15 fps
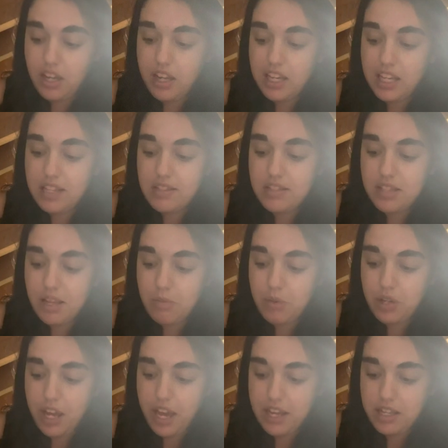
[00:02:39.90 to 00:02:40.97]
If
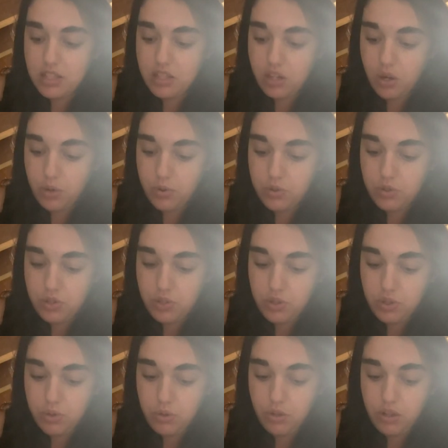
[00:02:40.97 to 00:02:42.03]
someone has caused
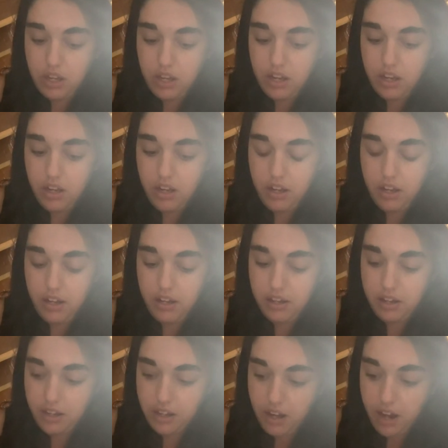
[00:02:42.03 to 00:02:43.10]
you
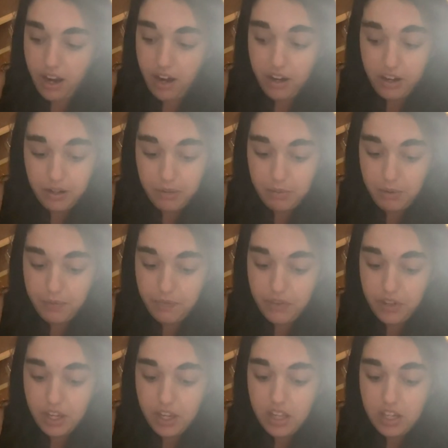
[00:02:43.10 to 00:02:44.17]
harm,
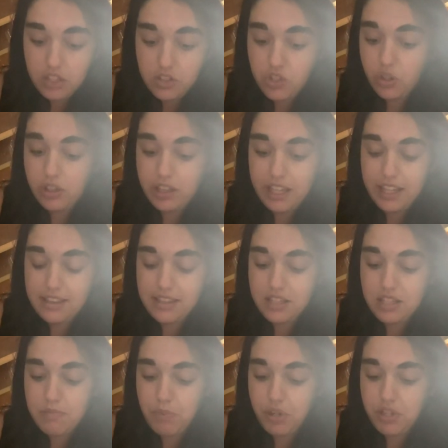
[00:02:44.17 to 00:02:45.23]
don't let
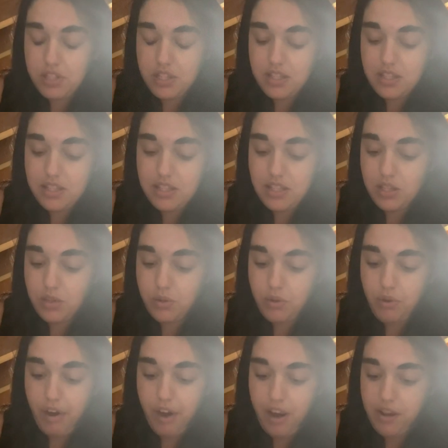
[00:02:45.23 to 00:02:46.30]
this person see you
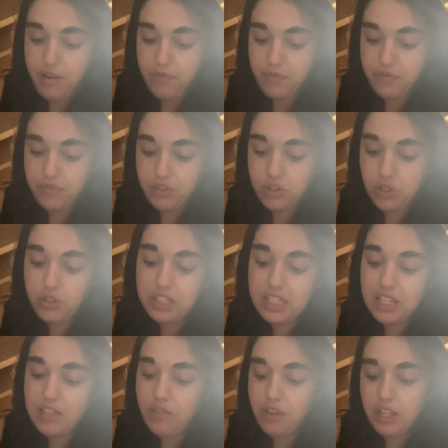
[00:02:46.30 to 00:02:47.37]
cry. Don't
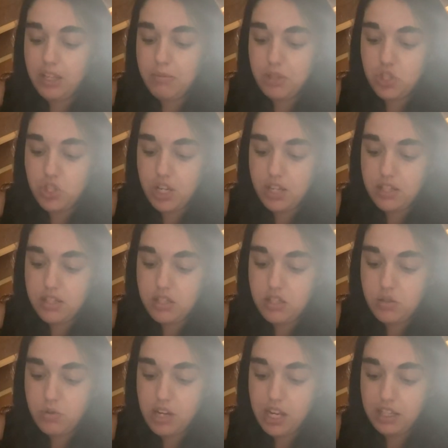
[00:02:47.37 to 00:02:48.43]
give him a chance
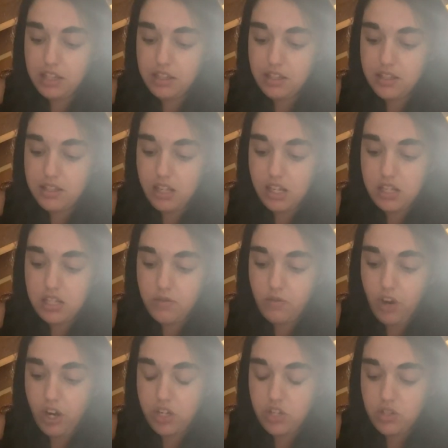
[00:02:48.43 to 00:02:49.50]
to get this
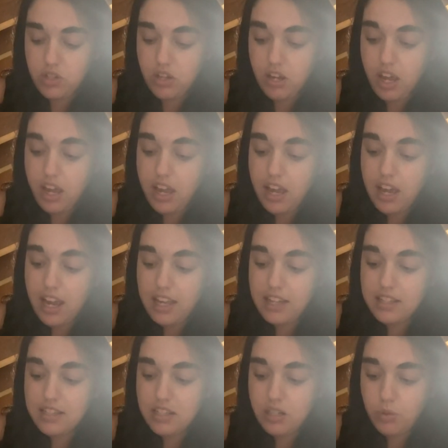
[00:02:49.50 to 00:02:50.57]
satisfaction
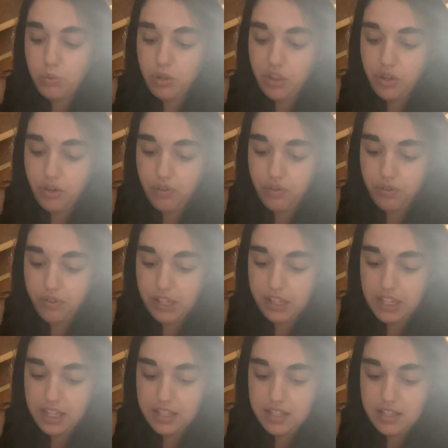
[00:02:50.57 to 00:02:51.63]
and deal with your
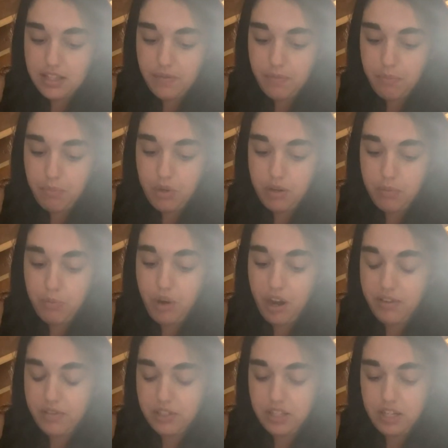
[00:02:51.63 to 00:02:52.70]
feelings
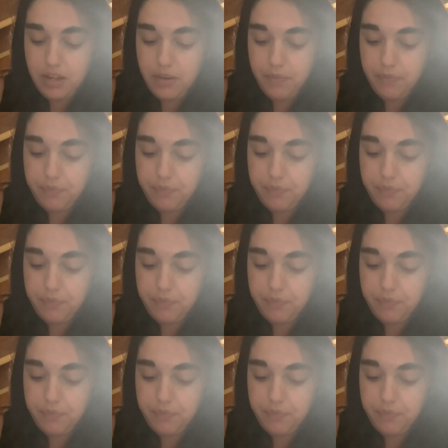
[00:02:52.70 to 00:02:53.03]
privately.